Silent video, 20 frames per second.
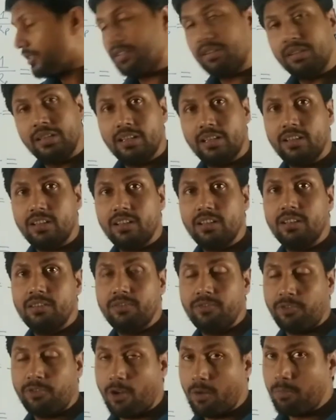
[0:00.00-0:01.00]
the
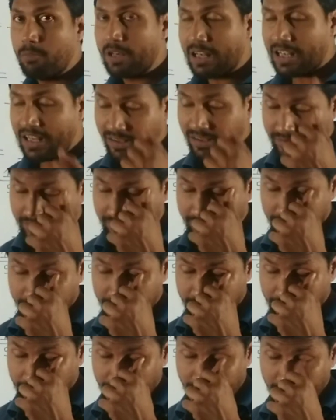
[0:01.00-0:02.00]
formula
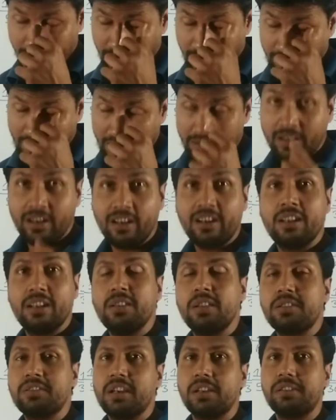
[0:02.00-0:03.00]
when the
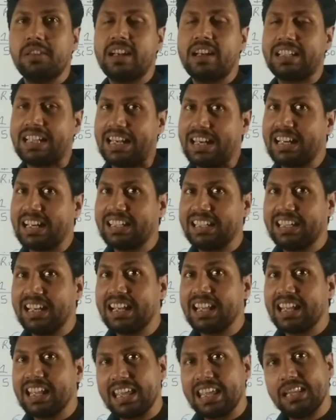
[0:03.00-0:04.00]
resistors are
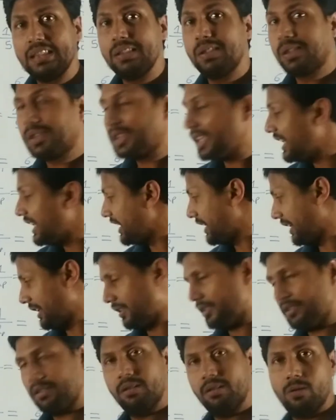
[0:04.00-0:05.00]
connected in
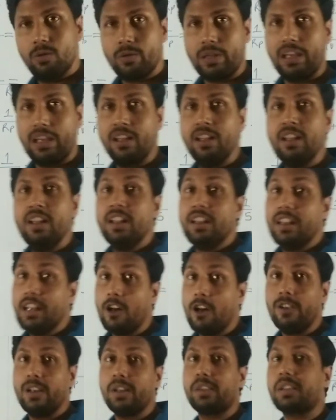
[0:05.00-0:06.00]
series. Okay,
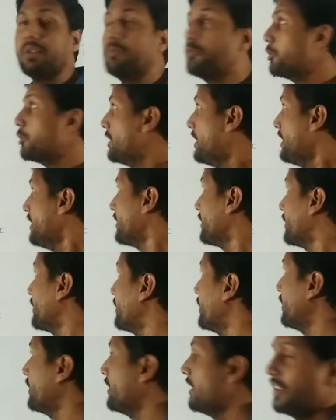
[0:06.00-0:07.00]
now let's come to the
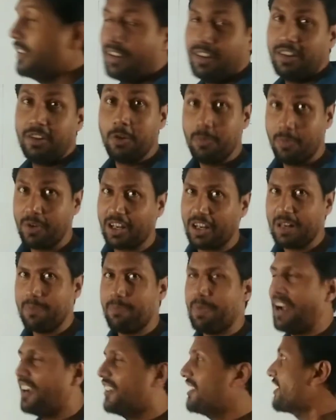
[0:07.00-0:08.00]
numerical
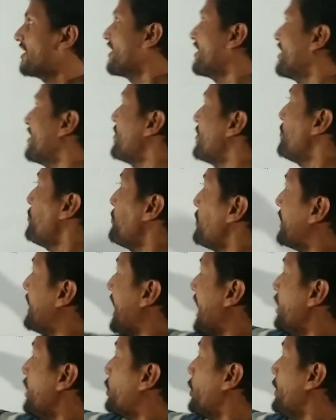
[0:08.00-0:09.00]
part.
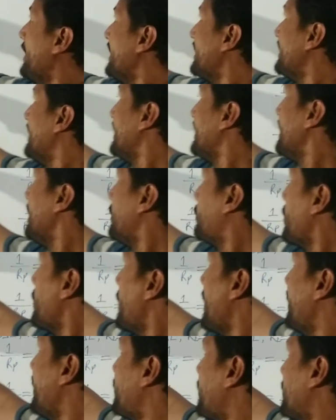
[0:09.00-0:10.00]
Calculate the equivalent